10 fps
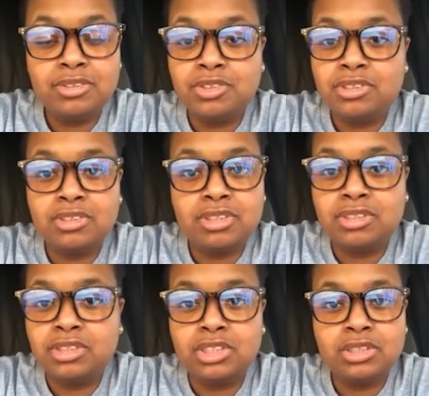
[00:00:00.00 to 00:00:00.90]
You just
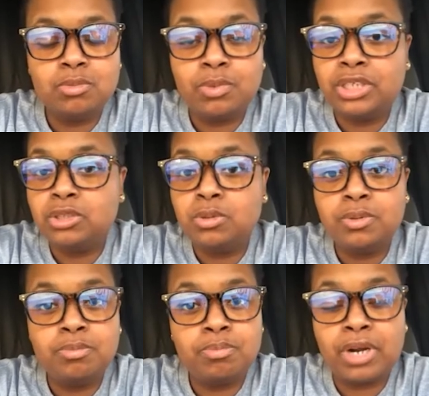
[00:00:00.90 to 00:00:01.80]
it's just way
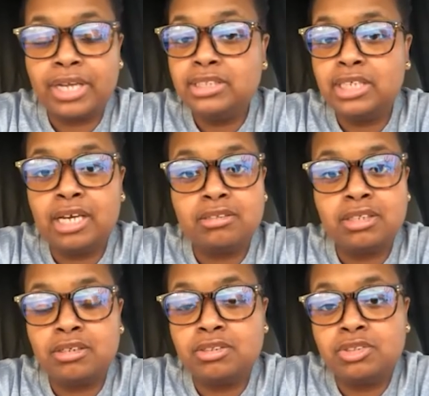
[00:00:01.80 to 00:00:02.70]
too pricey out
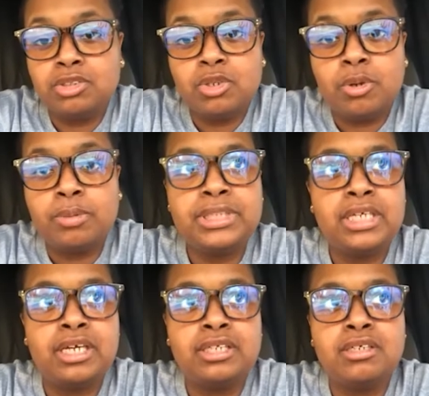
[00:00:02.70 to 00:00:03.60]
there. You know what I'm
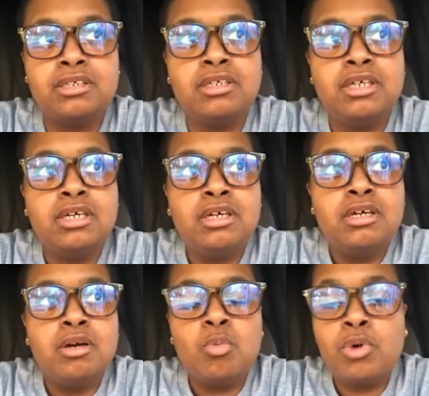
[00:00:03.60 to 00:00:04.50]
saying? Like the
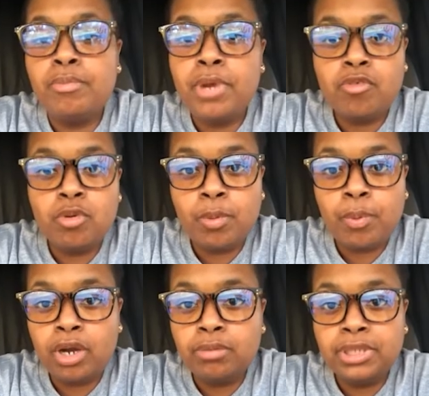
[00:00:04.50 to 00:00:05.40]
one bedroom
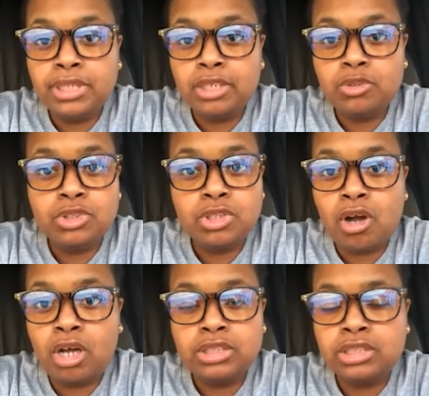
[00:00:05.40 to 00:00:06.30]
apartment that used to
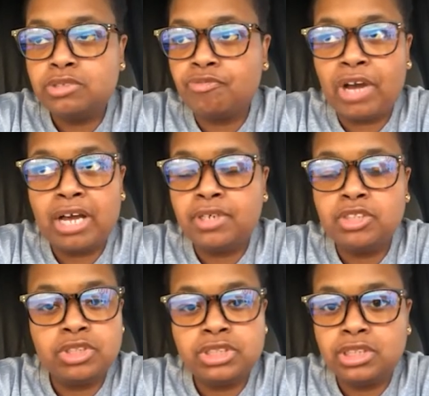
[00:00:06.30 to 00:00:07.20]
cost us five
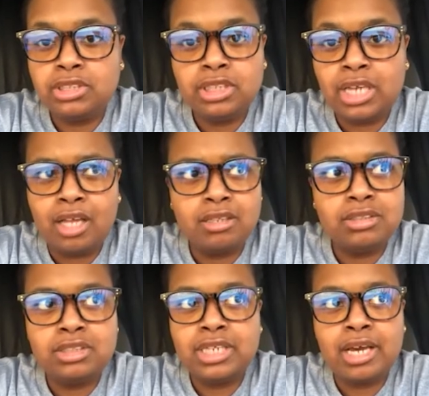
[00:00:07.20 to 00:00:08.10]
hundred and sixty
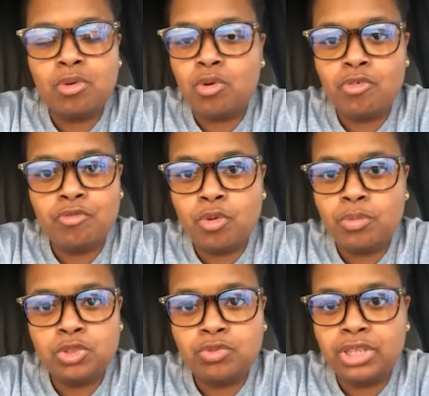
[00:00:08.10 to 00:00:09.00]
dollars is now going for
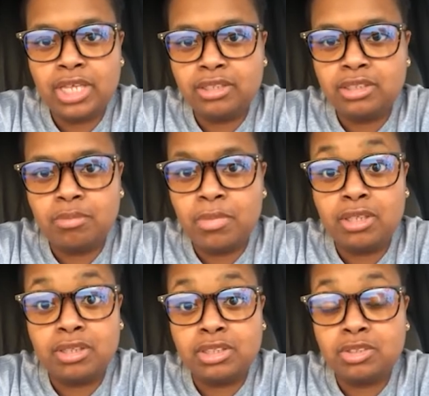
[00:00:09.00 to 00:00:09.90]
almost three thousand a
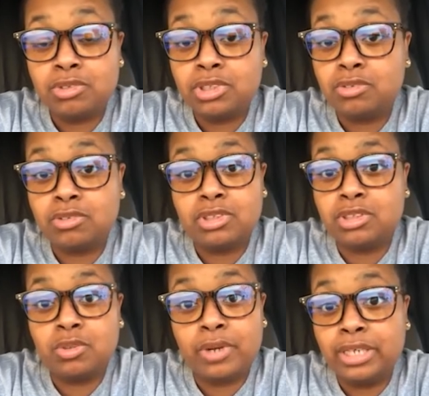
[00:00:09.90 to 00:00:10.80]
month. It's, it's
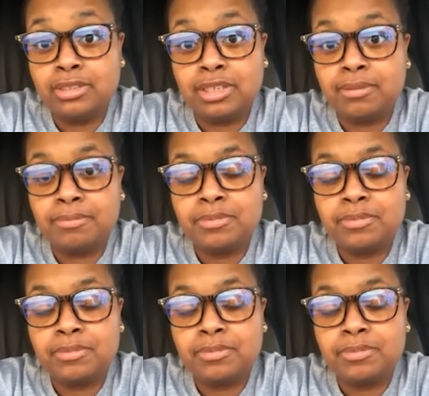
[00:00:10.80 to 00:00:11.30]
just crazy.